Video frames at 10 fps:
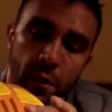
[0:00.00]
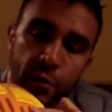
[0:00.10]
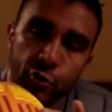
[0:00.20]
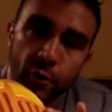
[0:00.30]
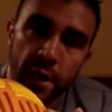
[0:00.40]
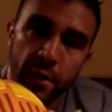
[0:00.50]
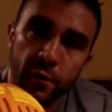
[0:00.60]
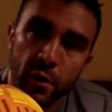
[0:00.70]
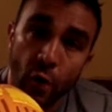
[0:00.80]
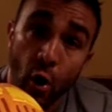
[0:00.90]
the
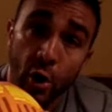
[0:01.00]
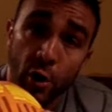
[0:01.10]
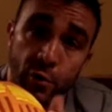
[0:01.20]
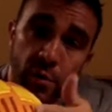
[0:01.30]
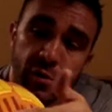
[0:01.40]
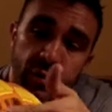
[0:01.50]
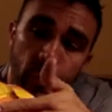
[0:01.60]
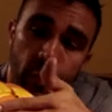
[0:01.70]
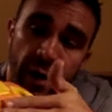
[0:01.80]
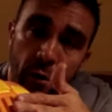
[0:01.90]
transverse arch, which
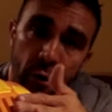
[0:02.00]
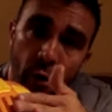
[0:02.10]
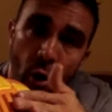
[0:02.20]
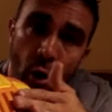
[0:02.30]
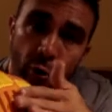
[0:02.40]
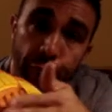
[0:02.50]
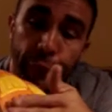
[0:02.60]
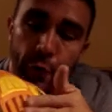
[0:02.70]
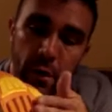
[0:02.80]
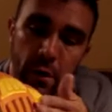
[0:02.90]
is where on your
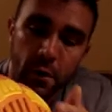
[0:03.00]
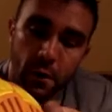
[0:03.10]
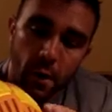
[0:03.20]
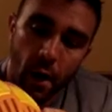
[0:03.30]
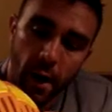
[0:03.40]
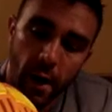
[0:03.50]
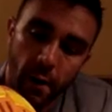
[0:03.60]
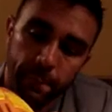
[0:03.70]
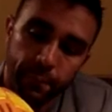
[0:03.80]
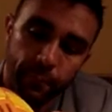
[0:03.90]
foot,
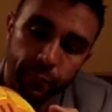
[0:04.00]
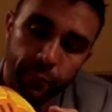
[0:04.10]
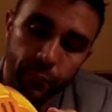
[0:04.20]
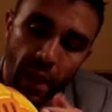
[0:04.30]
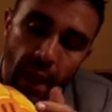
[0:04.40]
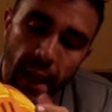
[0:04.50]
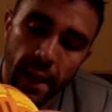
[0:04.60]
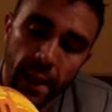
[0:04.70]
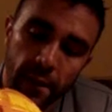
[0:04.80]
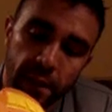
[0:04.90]

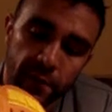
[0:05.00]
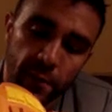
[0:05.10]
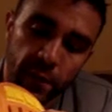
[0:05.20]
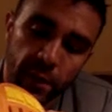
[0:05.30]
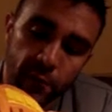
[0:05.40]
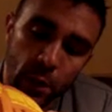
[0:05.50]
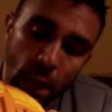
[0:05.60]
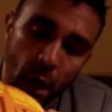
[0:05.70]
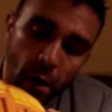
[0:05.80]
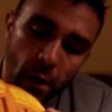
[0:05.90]
and these are
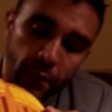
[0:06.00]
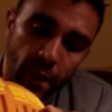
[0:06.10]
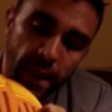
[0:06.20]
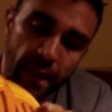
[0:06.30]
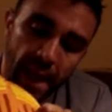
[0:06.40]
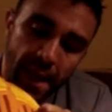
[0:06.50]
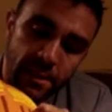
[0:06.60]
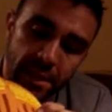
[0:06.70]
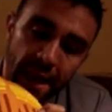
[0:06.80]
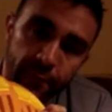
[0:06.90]
lugs, and they
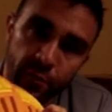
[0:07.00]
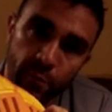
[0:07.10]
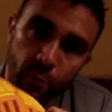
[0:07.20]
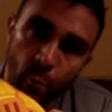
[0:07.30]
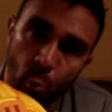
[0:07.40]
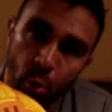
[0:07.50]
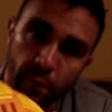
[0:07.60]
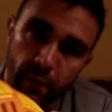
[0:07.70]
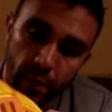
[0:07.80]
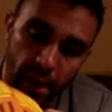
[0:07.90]
actually have some
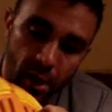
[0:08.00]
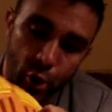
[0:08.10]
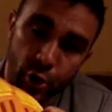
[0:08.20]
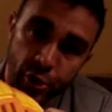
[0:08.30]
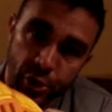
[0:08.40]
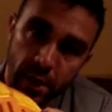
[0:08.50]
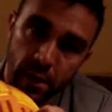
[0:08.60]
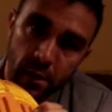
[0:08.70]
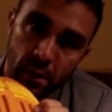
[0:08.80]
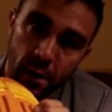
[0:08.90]
more of like a
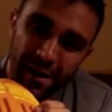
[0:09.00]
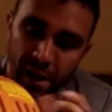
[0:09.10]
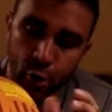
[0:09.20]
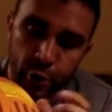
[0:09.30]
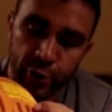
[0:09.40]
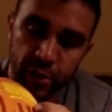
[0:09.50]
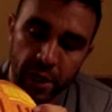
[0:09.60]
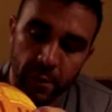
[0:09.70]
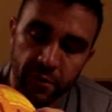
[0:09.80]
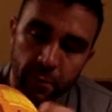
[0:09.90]
cushioning, not
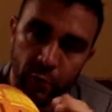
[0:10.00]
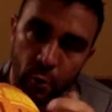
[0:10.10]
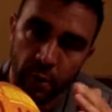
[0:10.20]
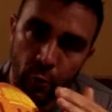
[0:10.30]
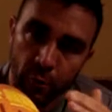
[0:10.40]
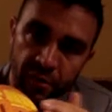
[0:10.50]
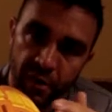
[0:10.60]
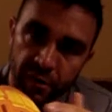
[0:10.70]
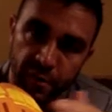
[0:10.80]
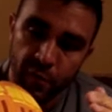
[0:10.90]
cushioning, but some sort of a
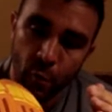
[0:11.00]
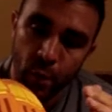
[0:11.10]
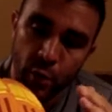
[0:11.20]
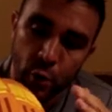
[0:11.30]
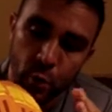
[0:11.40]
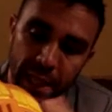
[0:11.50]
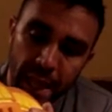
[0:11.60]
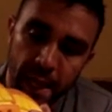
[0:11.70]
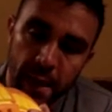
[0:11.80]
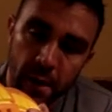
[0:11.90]
resistance. So when you
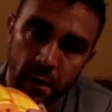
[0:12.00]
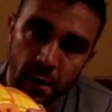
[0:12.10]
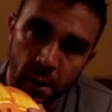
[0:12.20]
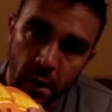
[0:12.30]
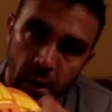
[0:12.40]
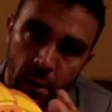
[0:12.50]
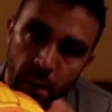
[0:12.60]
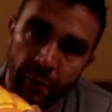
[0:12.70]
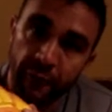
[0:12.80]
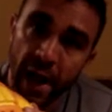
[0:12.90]
land,
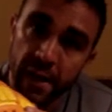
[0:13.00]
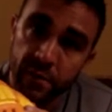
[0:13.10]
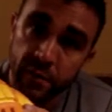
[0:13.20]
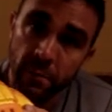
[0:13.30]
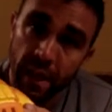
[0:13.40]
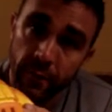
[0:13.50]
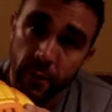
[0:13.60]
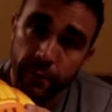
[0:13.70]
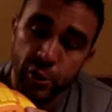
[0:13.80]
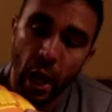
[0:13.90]
it provides some
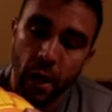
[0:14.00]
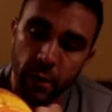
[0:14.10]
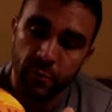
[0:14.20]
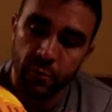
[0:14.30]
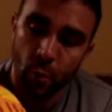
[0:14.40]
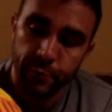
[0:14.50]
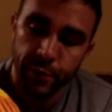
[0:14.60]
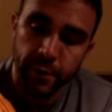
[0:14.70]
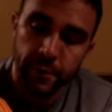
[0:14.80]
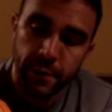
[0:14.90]
level of shock
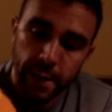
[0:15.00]
absorption.